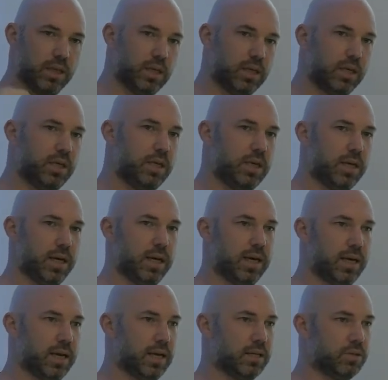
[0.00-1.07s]
EEA
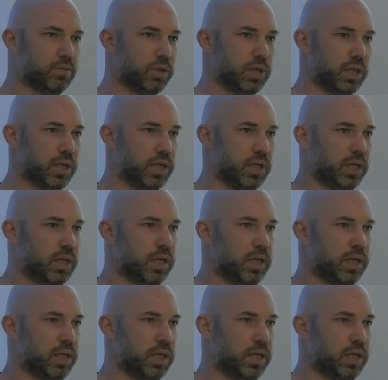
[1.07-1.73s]
has really